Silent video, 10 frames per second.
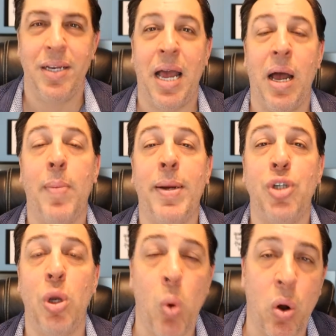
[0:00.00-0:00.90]
Now, how about
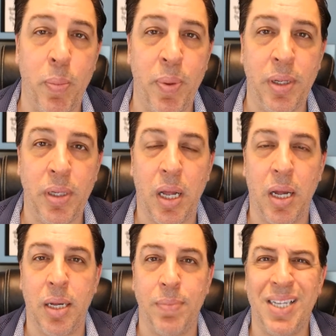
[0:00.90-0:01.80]
your water bill?